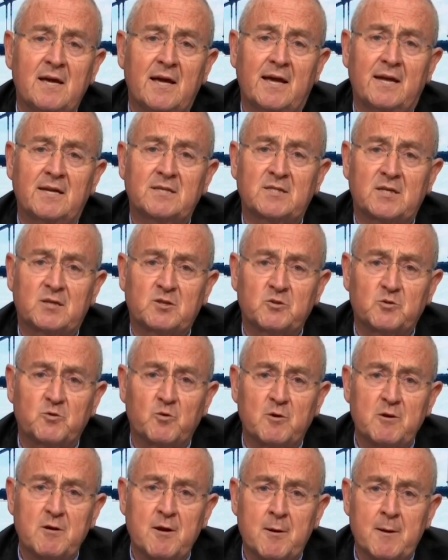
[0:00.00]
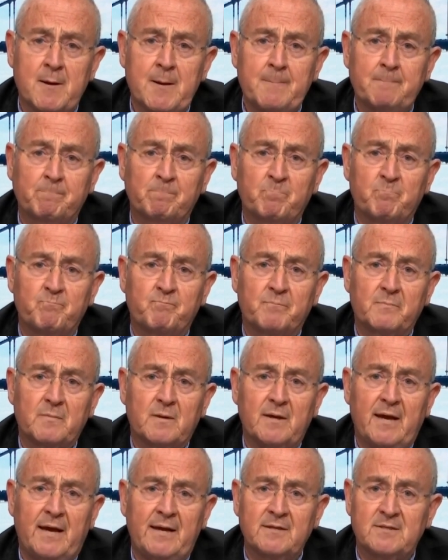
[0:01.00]
It is extraordinary,
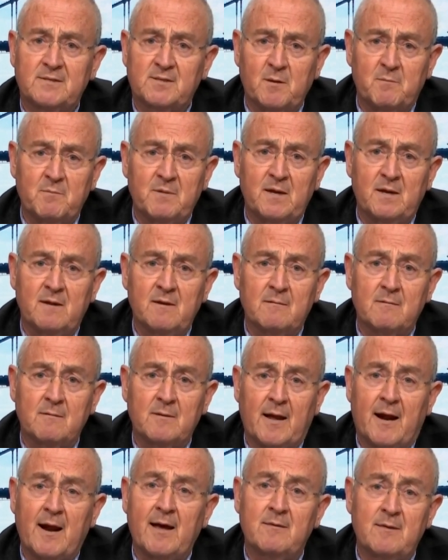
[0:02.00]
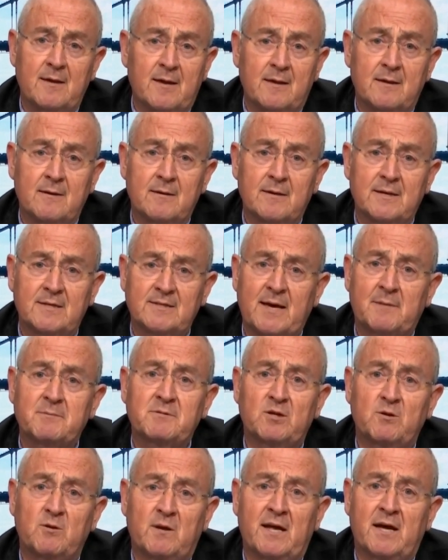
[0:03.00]
and it's something that I think is
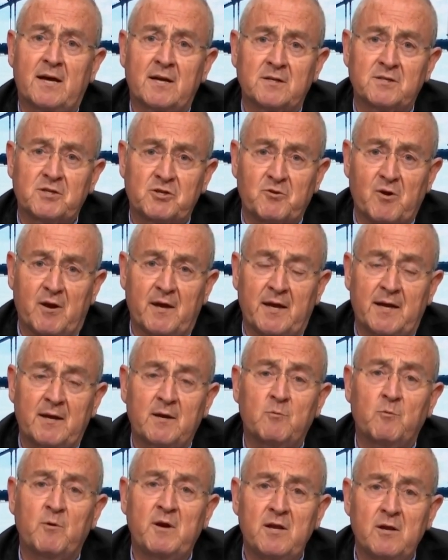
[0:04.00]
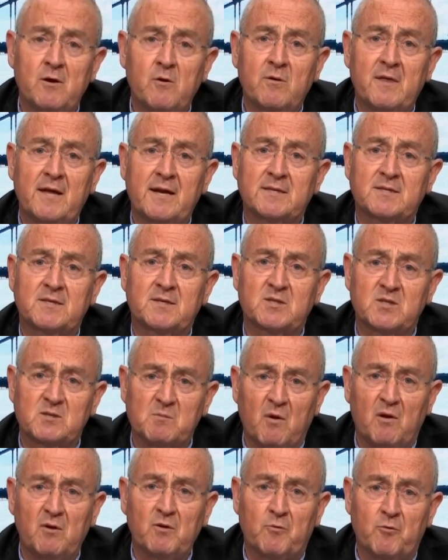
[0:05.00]
absolutely un-Australian. We know that it's a
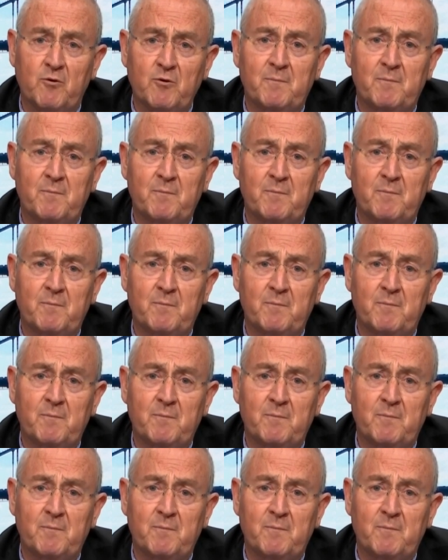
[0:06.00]
small group